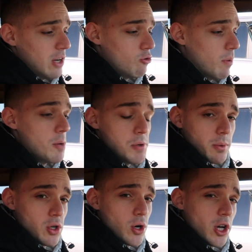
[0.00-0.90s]
We might be
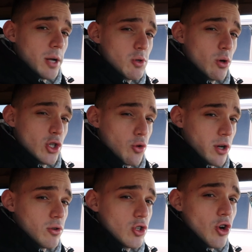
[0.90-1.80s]
able to hook it up to a
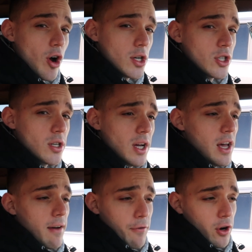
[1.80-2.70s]
trickle charger
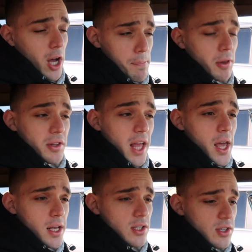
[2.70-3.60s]
for a couple of
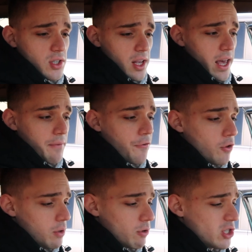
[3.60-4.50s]
days and
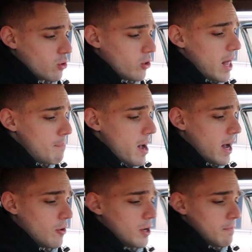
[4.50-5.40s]
fully restore that
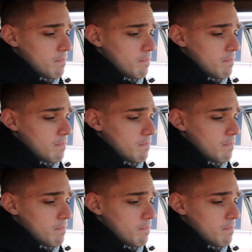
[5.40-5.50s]
battery.